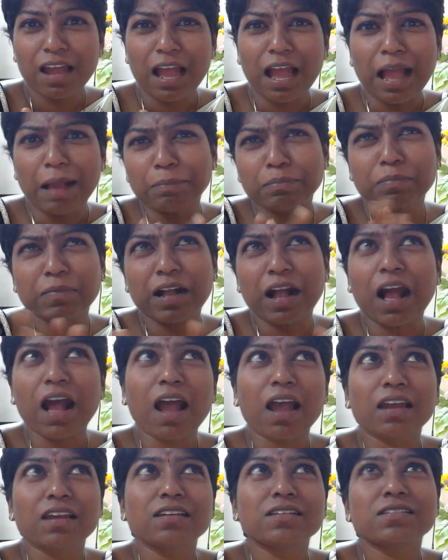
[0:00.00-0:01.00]

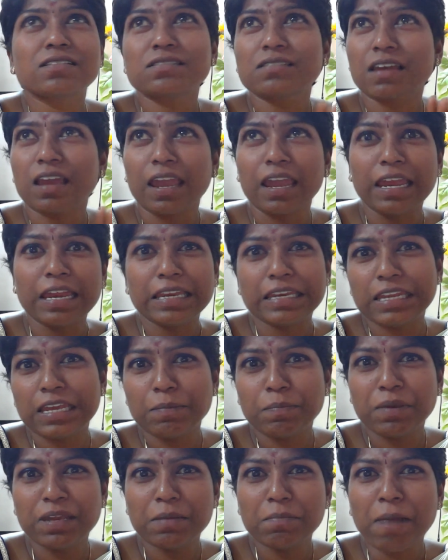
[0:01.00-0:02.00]
APCA is
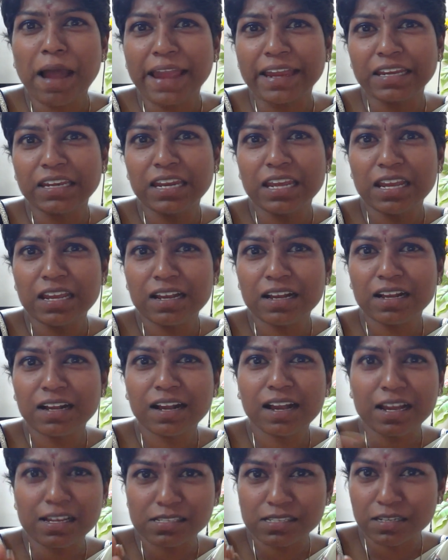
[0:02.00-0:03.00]
ATP binding
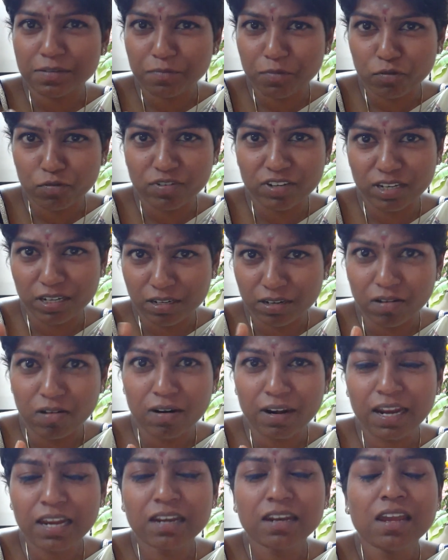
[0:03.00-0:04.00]
cassette protein,
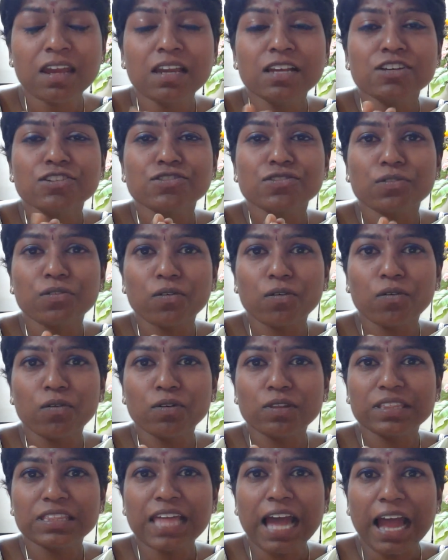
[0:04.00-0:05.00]
all right?
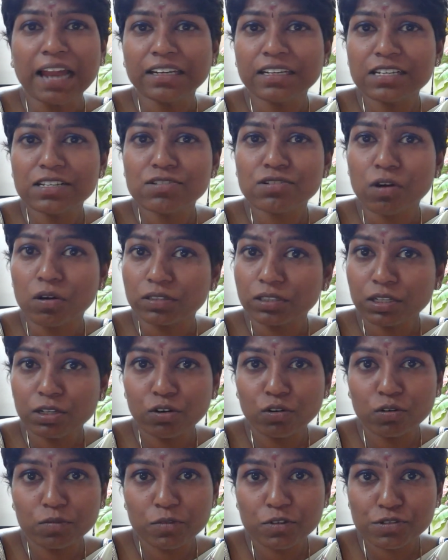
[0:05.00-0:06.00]
So that is on the
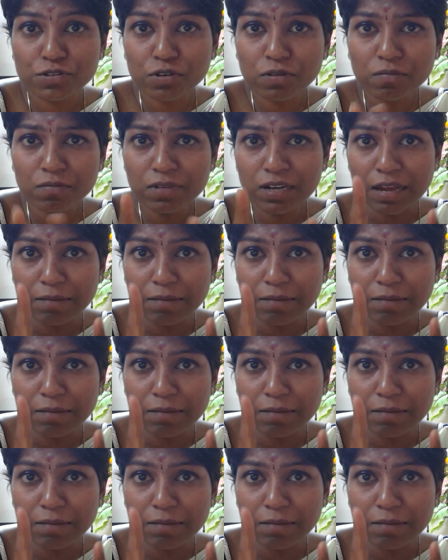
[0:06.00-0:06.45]
chromosome